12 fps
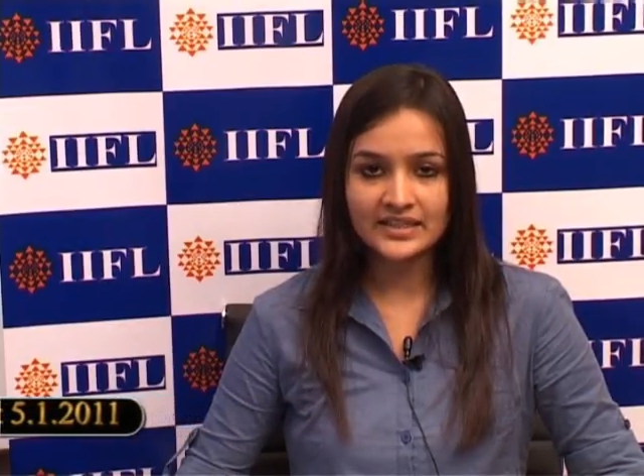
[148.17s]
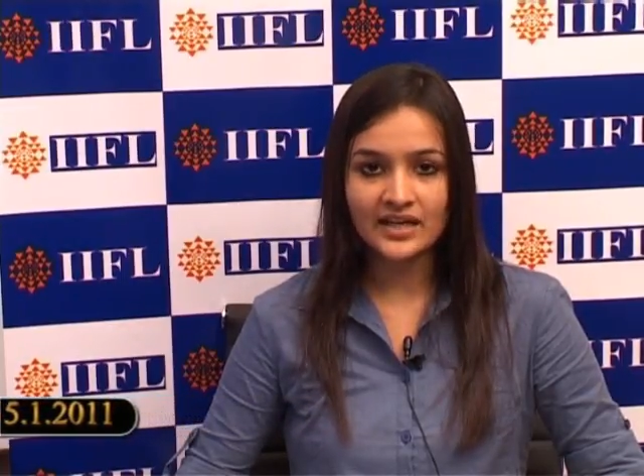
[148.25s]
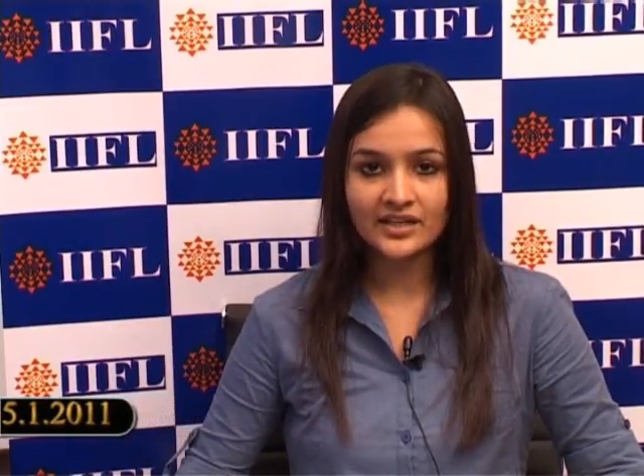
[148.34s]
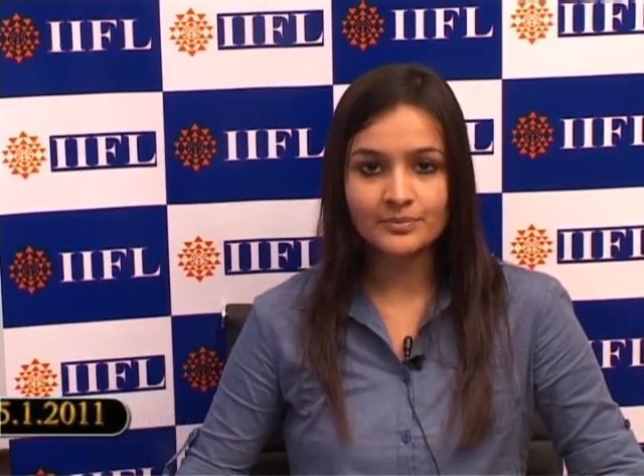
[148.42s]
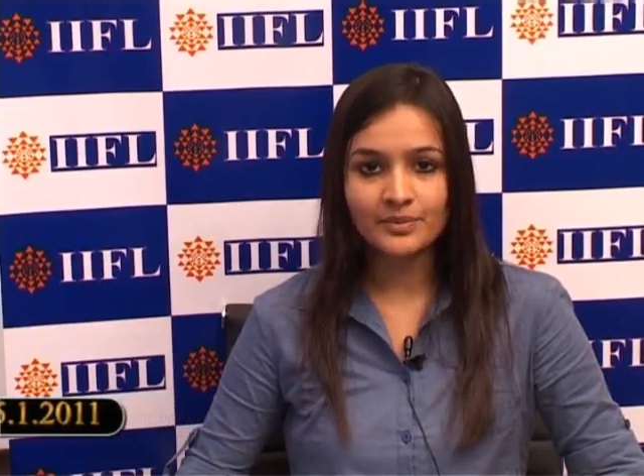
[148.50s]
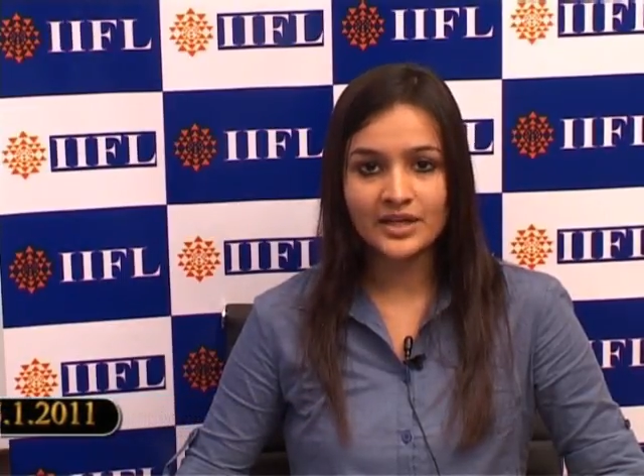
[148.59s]

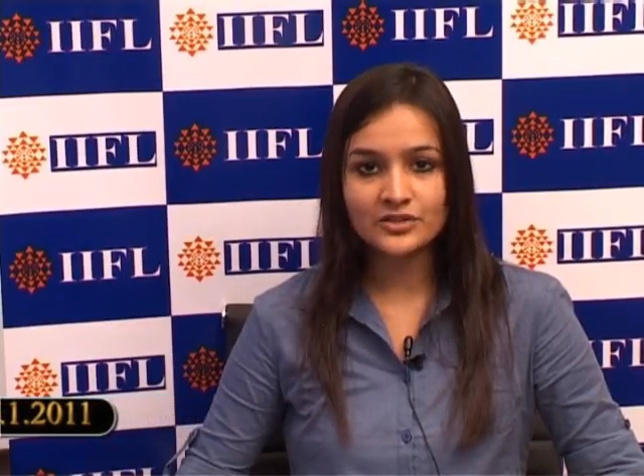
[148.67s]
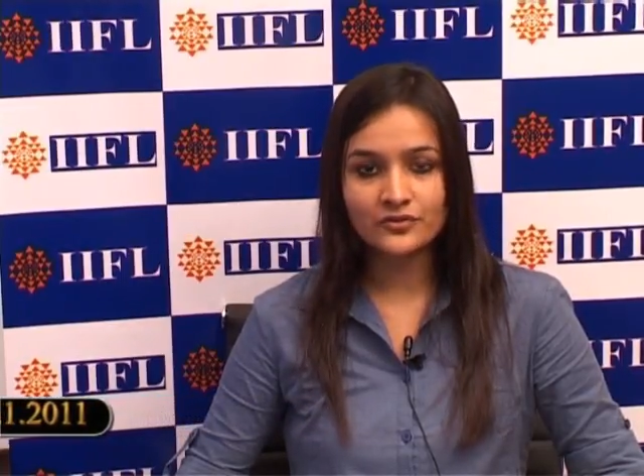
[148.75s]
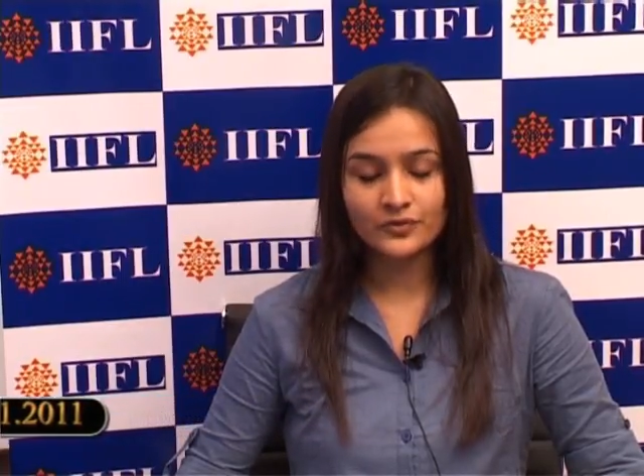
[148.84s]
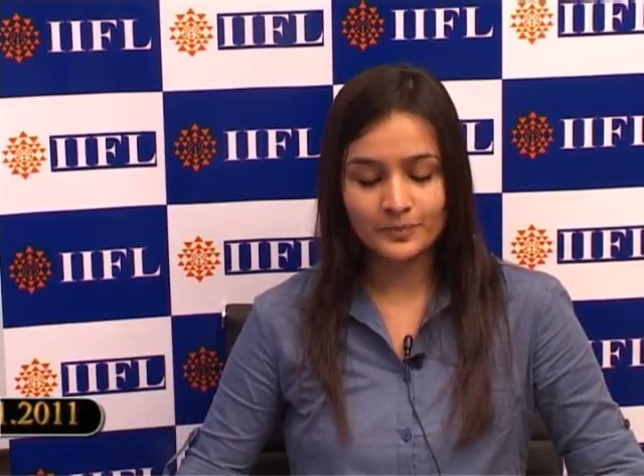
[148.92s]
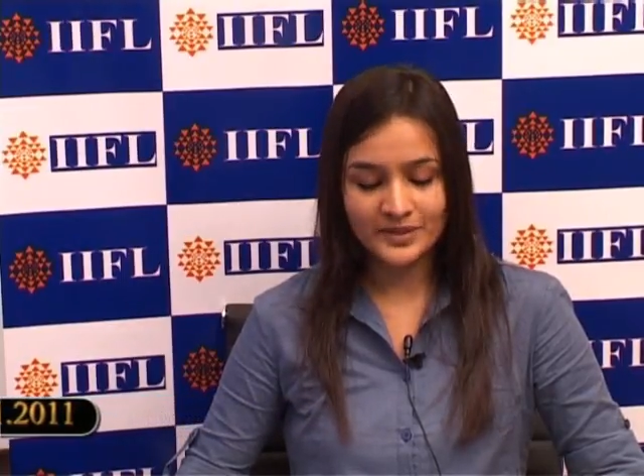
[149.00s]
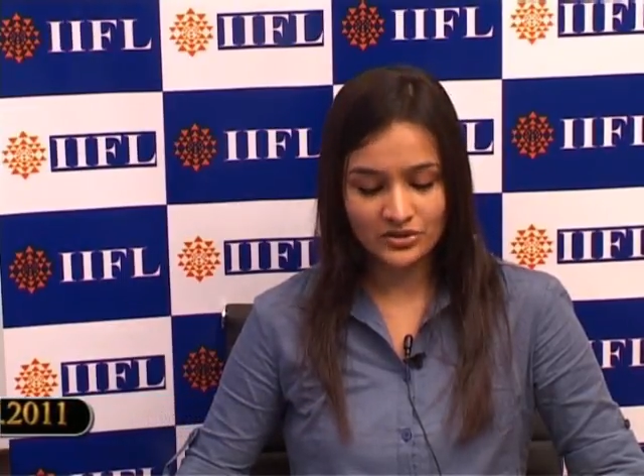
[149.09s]
target price
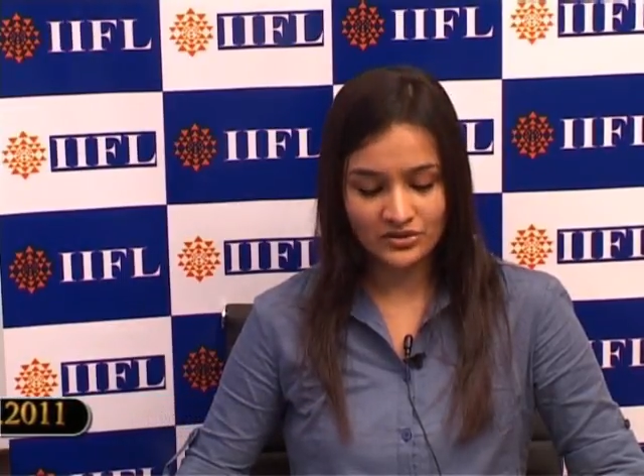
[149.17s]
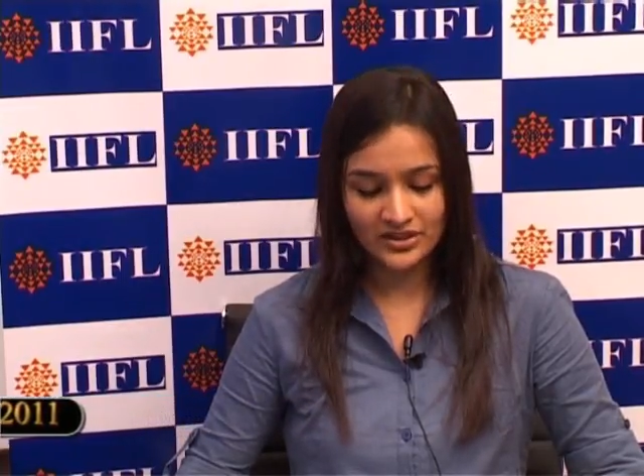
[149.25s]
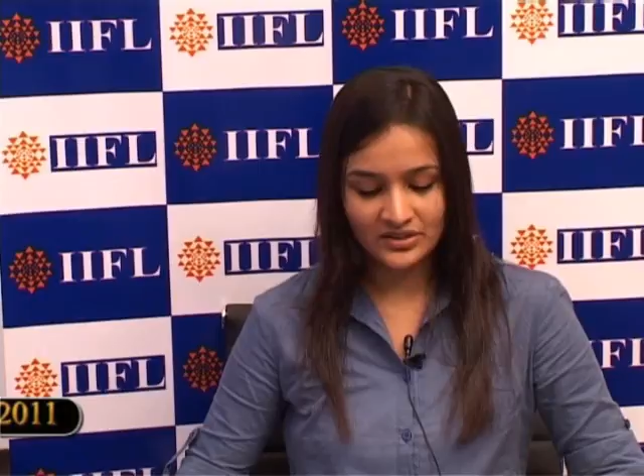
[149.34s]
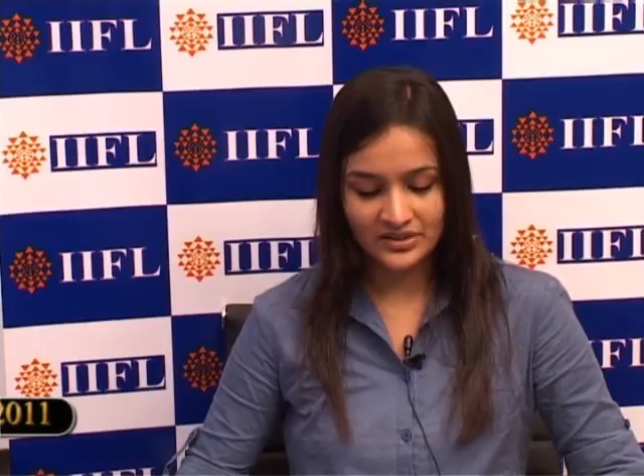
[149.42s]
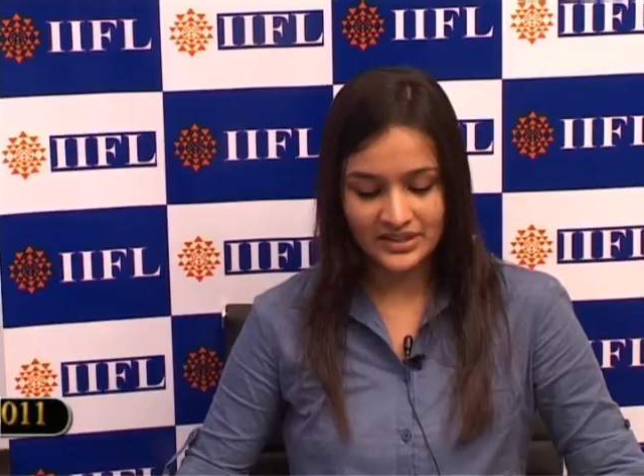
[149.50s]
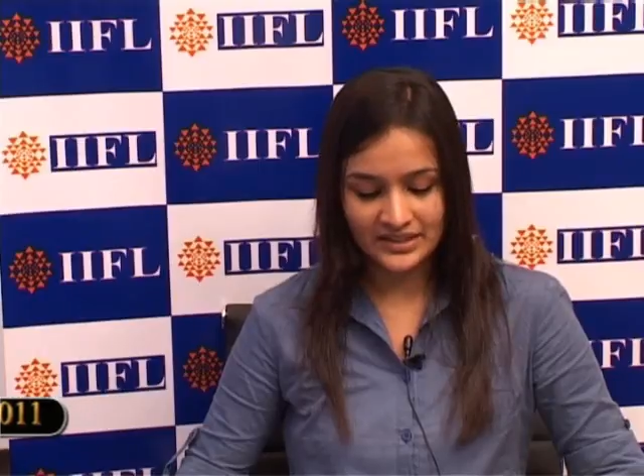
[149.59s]
of Rs
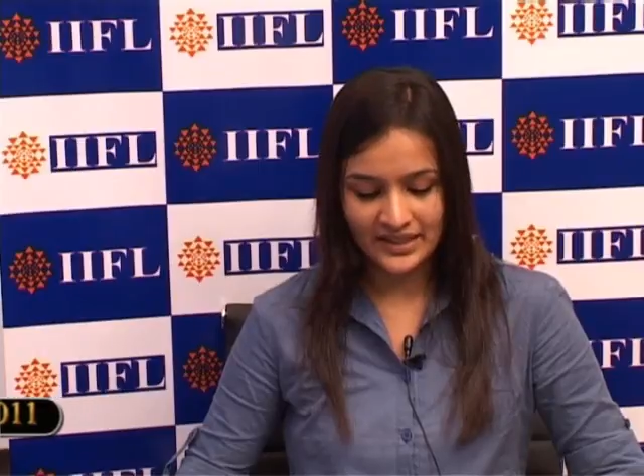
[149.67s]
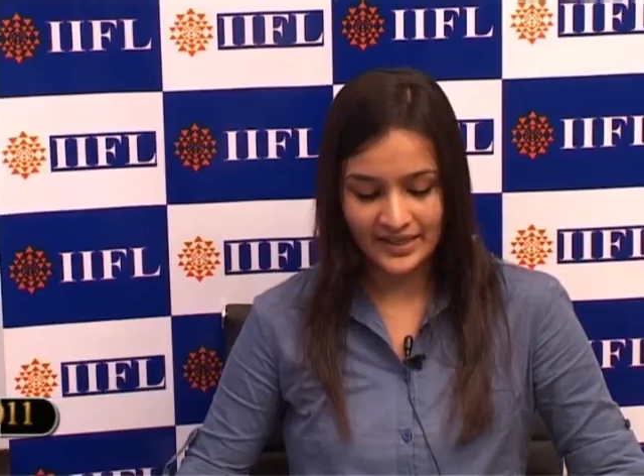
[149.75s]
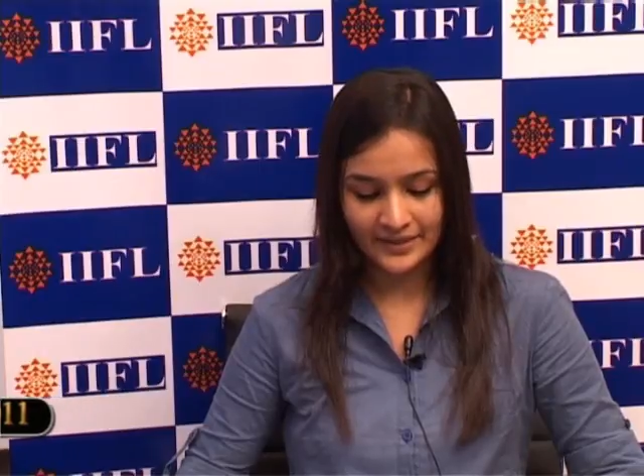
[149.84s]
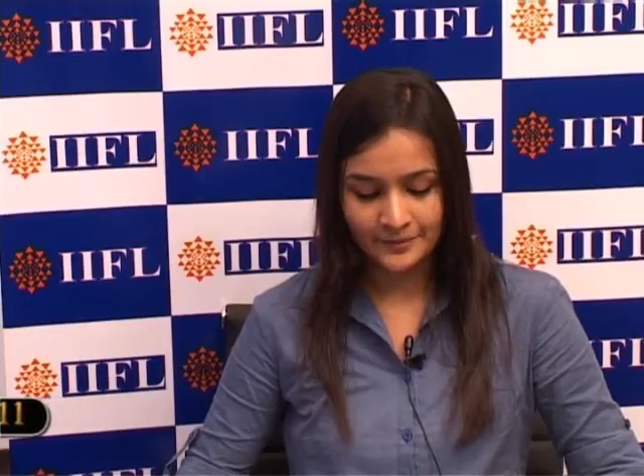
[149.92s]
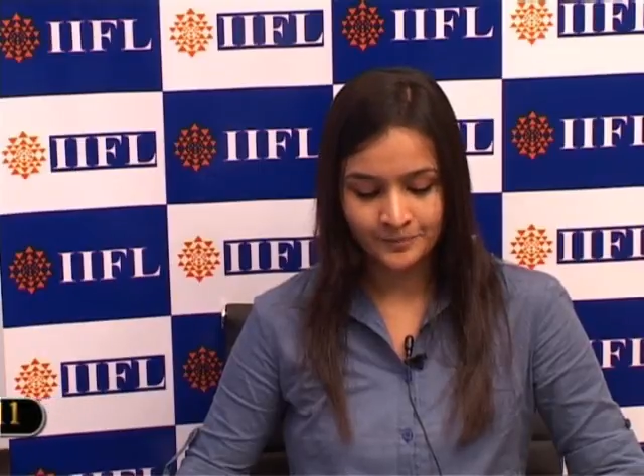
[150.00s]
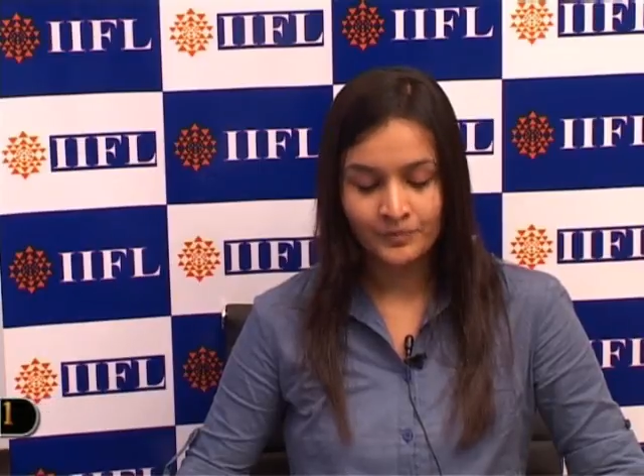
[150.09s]

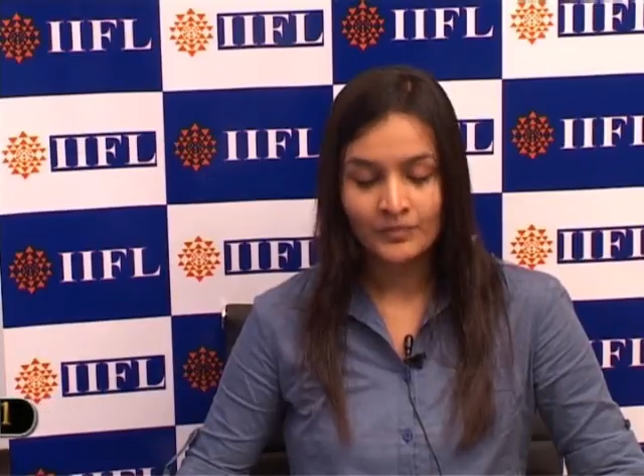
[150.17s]
339.